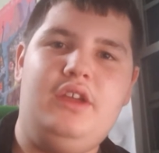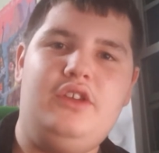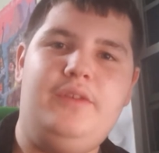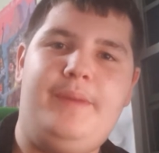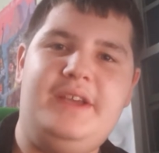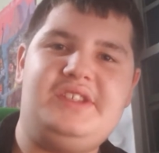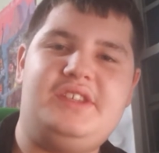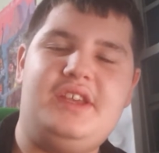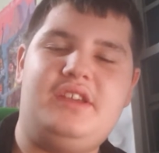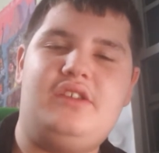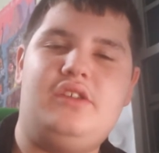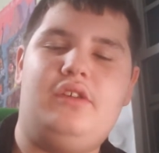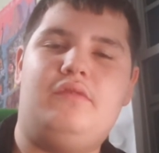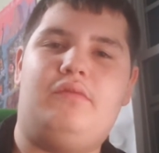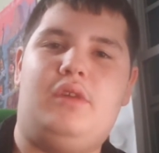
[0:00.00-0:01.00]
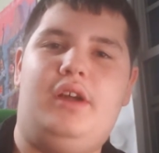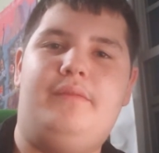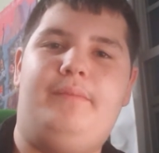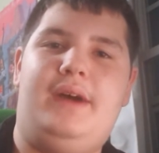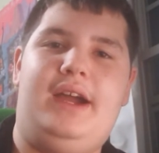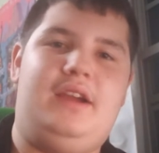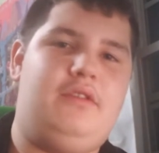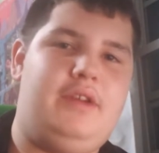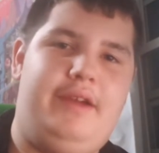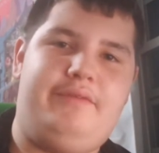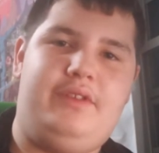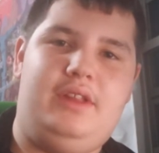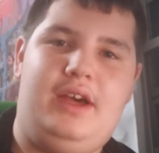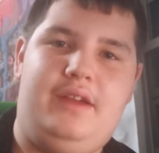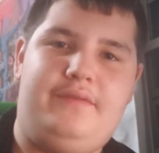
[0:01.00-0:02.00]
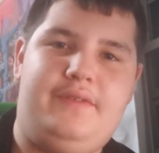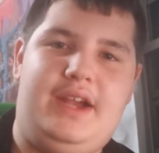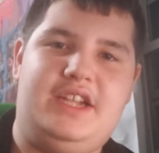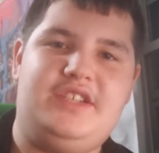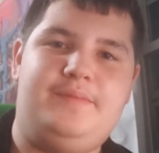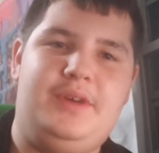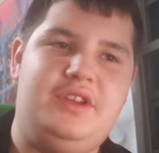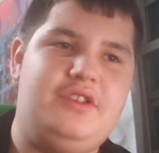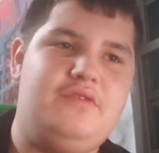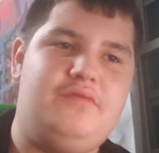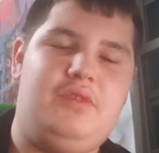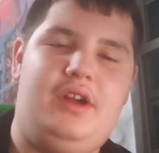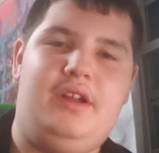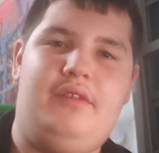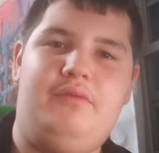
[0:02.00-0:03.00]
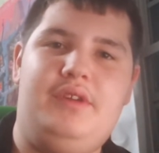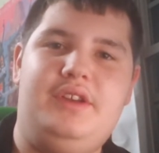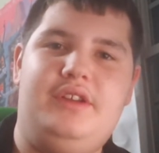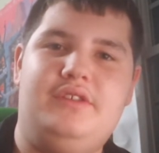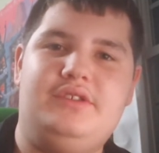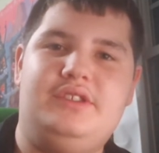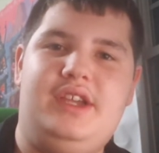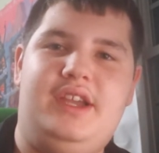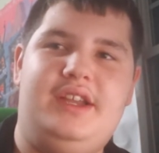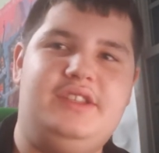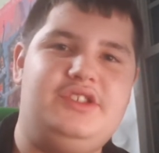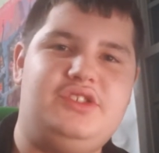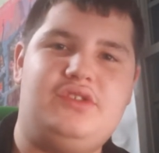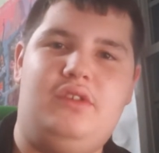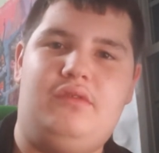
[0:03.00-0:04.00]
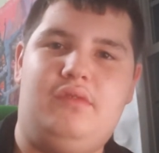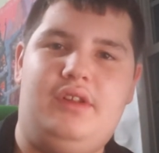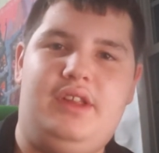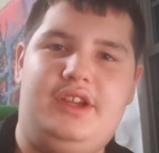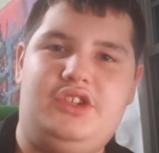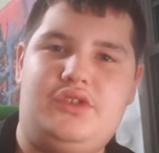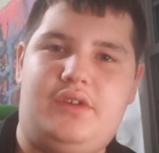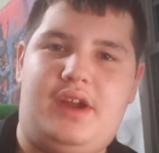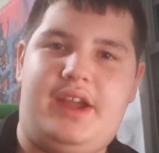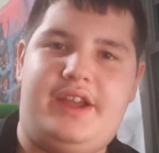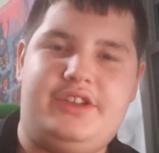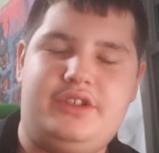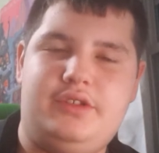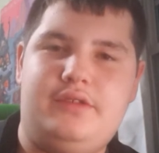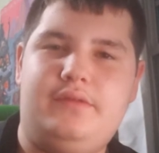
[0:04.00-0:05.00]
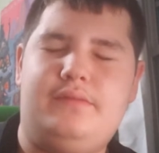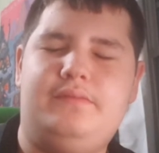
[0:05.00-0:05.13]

you basically could run Minecraft a lot faster, but you run on Windows 10, it's just gonna run like trash.